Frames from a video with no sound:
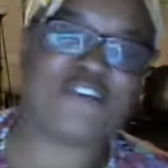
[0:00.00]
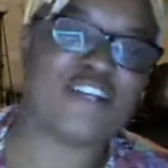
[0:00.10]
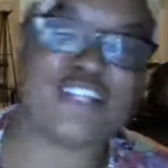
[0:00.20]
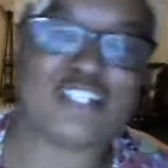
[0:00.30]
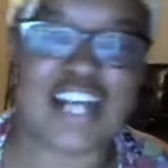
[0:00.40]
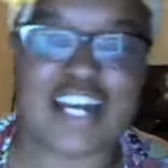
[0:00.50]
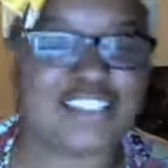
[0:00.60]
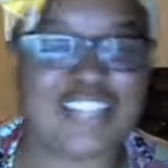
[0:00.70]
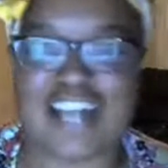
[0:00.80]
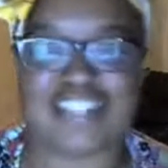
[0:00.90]
in any kind of
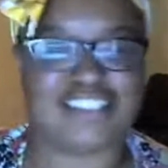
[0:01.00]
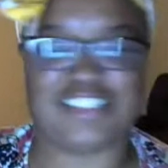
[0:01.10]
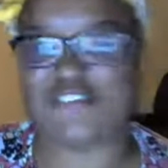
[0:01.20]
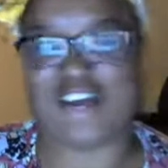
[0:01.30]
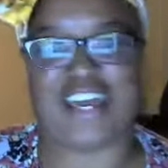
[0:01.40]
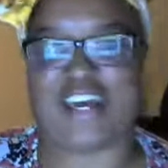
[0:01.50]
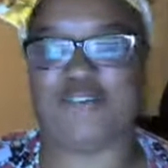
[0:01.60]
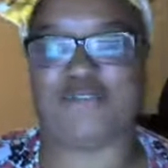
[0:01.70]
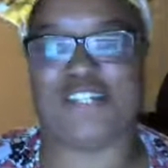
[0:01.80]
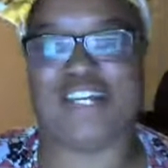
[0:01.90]
diets and stuff. I can't
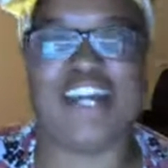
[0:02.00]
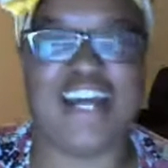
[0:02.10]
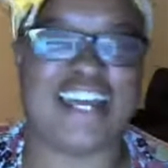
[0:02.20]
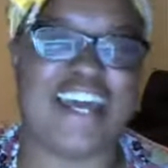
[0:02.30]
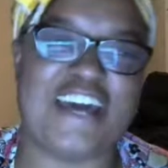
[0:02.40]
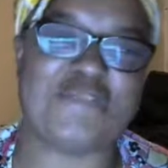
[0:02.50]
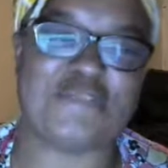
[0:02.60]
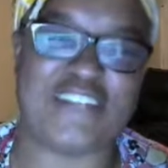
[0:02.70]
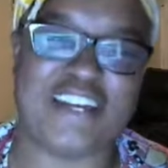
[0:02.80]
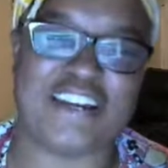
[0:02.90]
help you
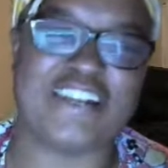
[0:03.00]
there.